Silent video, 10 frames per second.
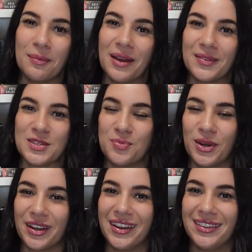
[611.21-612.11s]
about this
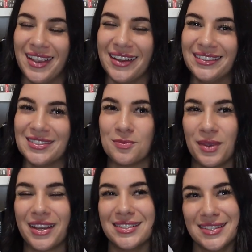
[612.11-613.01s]
book yet is
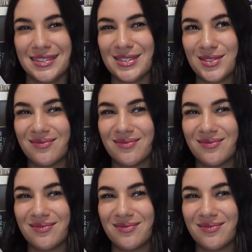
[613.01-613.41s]
because it's